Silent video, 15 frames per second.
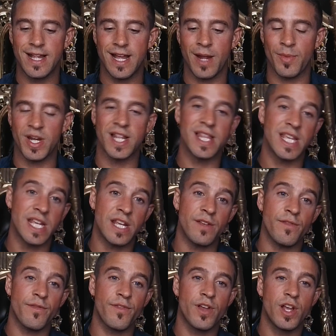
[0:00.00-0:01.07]
I'm going to
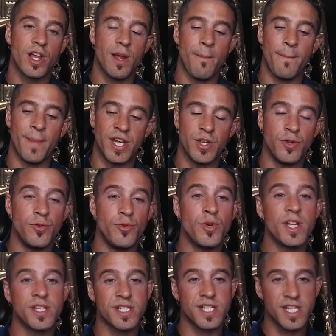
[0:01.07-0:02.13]
leave my new
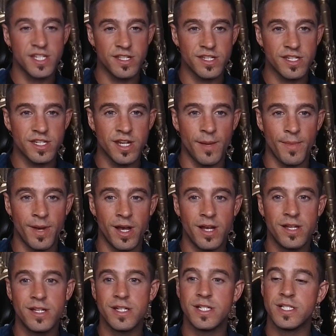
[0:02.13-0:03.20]
assistant's number,
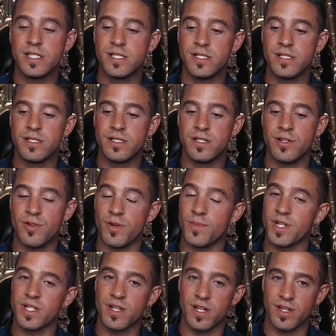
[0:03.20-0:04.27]
who I'm
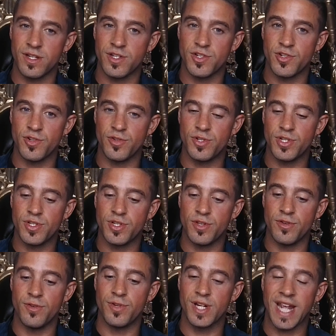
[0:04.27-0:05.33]
excited to introduce
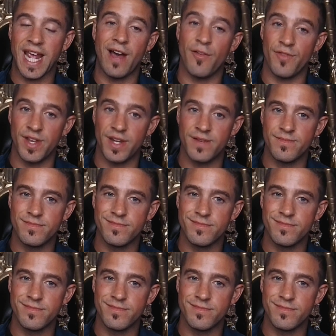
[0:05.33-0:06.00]
to Calvin.